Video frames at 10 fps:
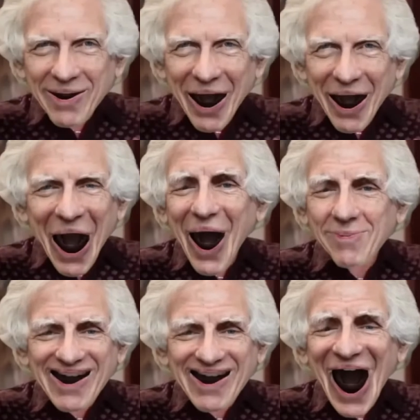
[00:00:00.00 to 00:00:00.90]
Oh yeah,
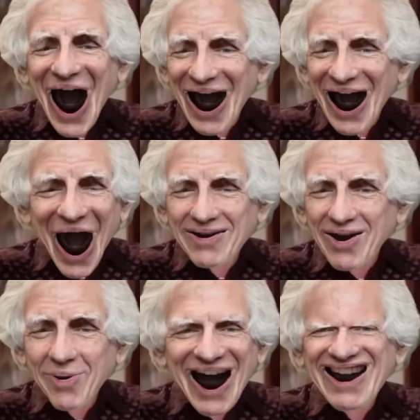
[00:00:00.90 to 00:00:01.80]
I'll do
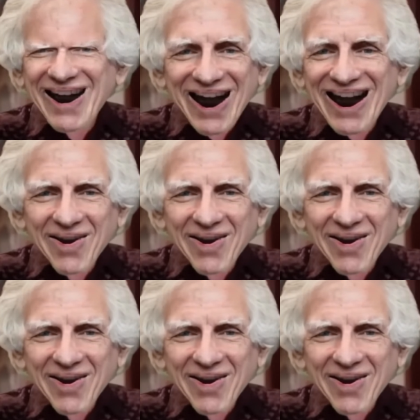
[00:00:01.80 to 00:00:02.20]
anything you